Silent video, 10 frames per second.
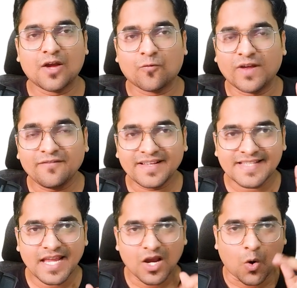When we
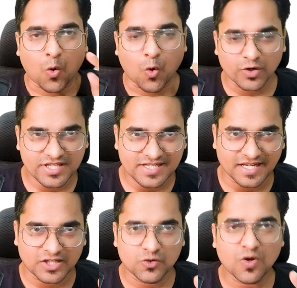say
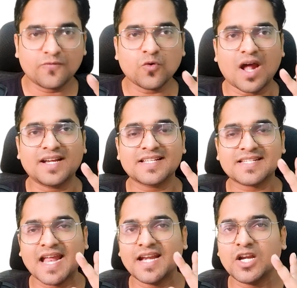hosting, you have to
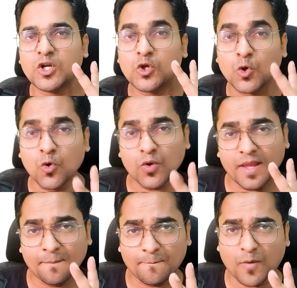understand two
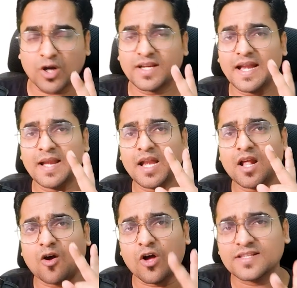
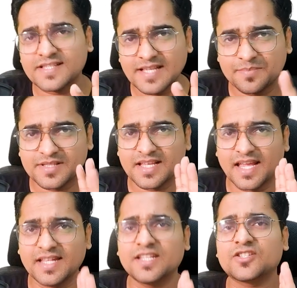important concepts
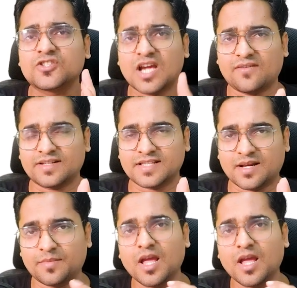in JavaScript.